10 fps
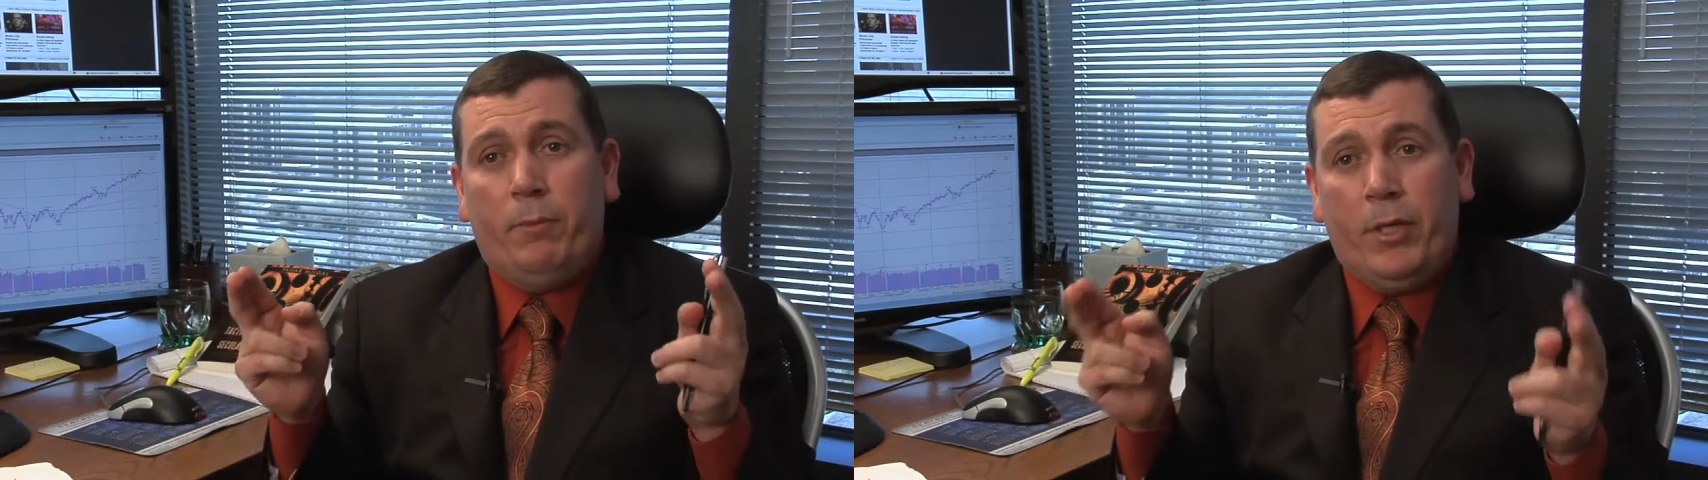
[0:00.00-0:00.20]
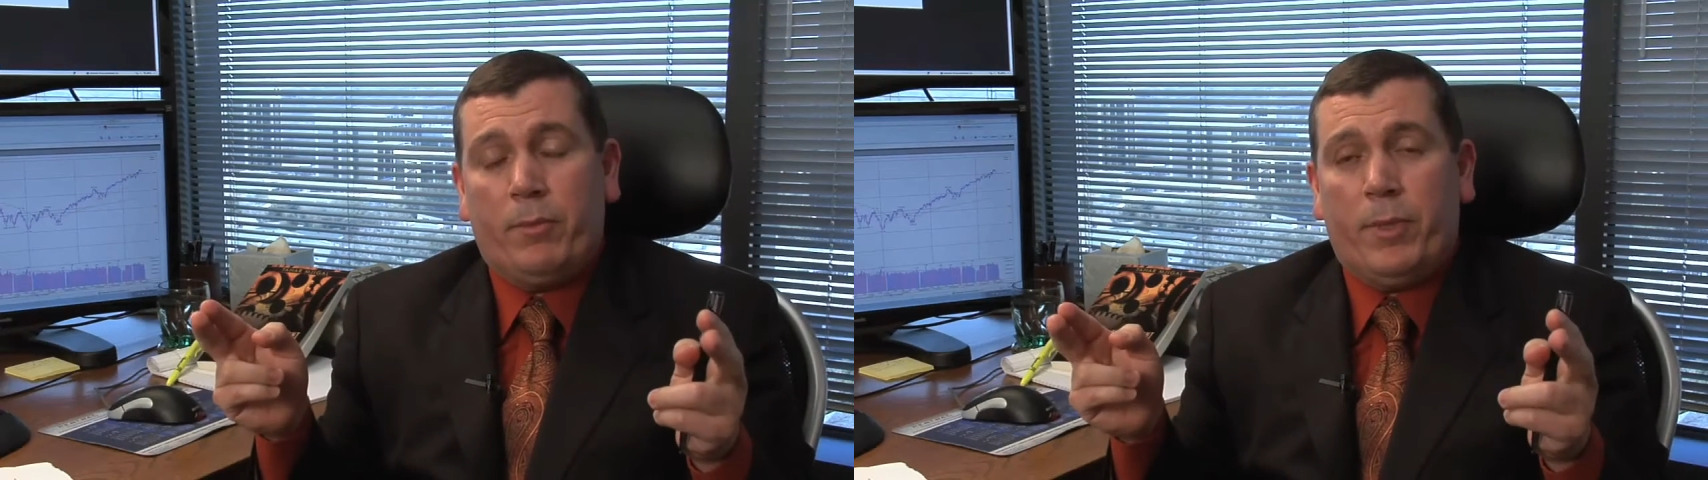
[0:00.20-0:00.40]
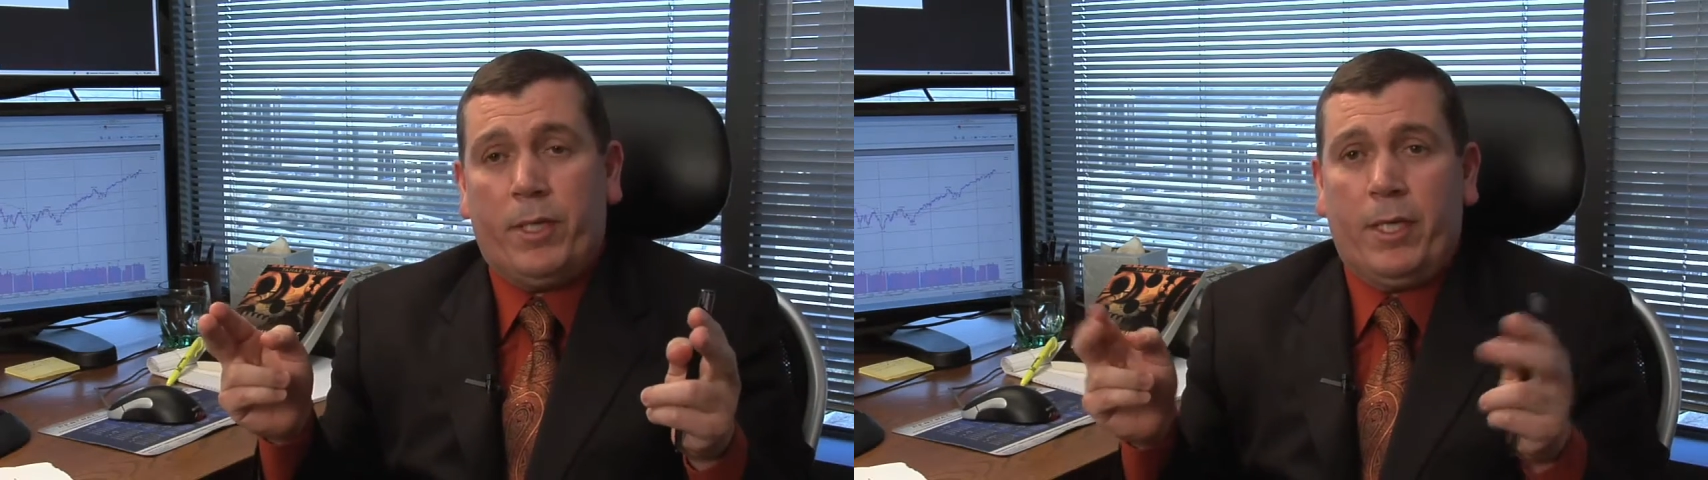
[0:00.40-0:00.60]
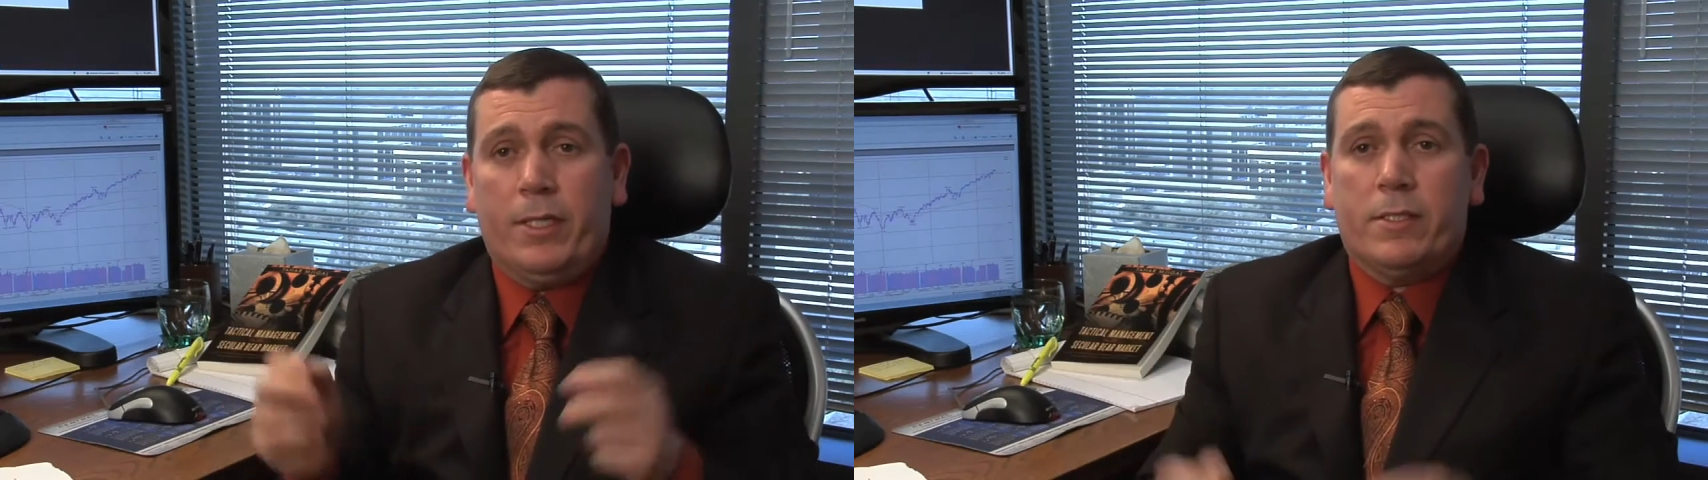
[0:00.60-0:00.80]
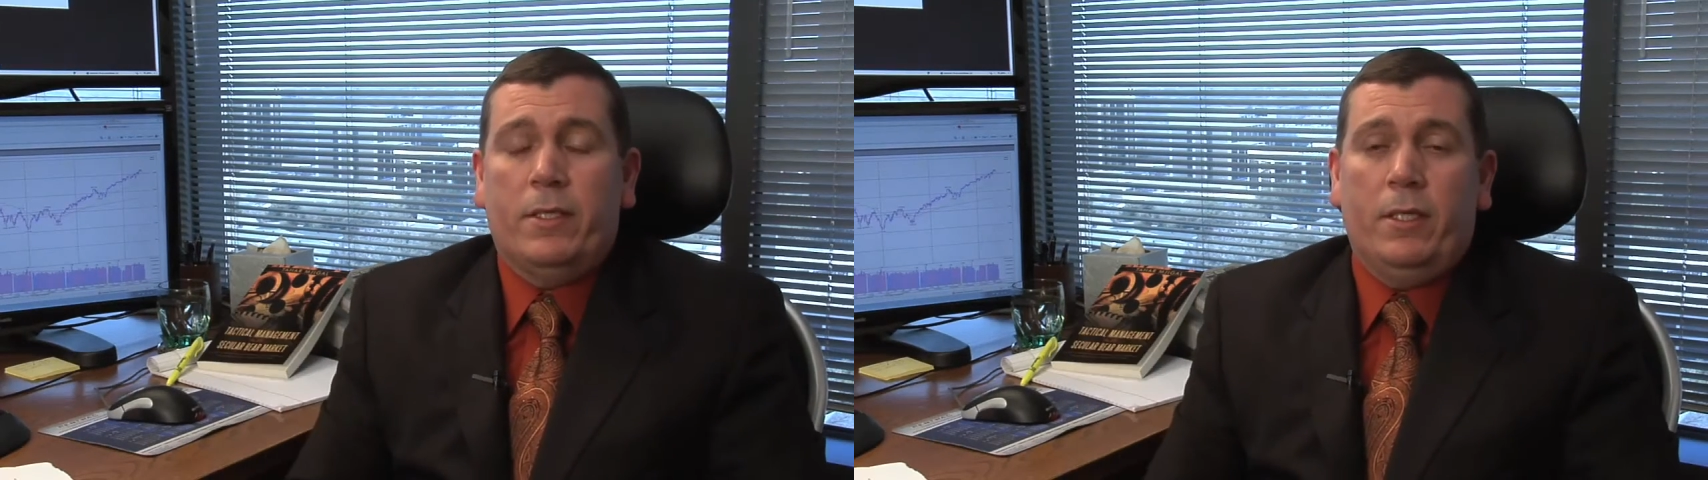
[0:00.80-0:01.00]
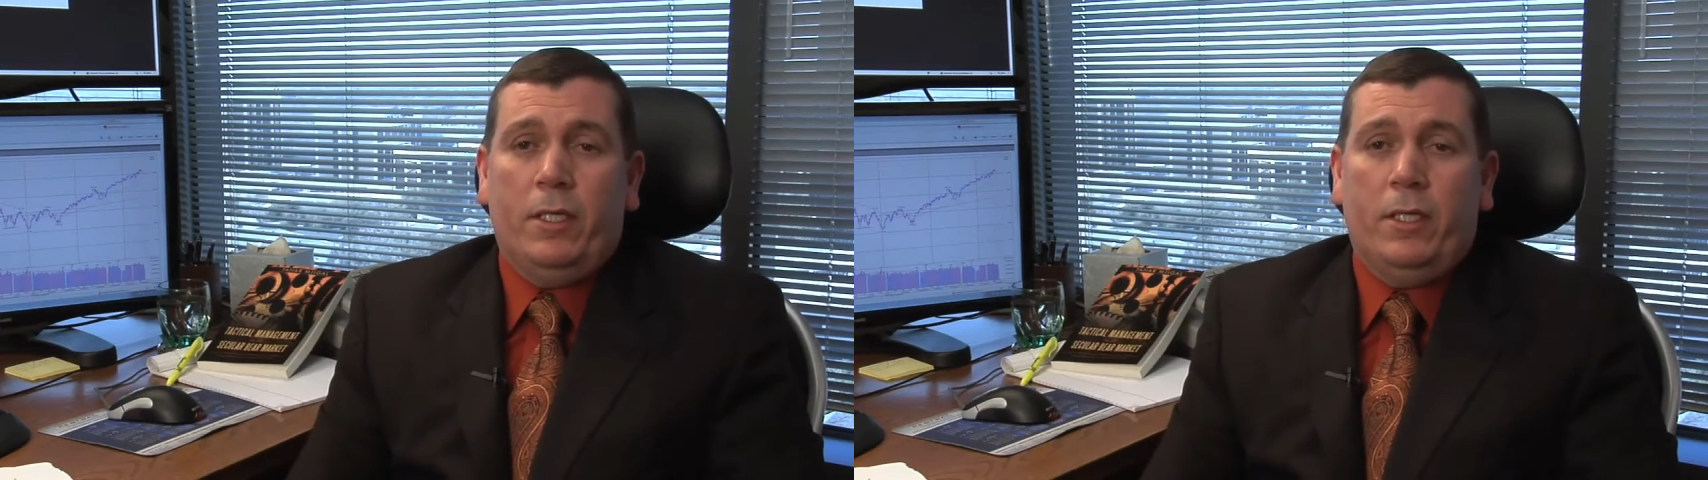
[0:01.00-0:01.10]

bear market,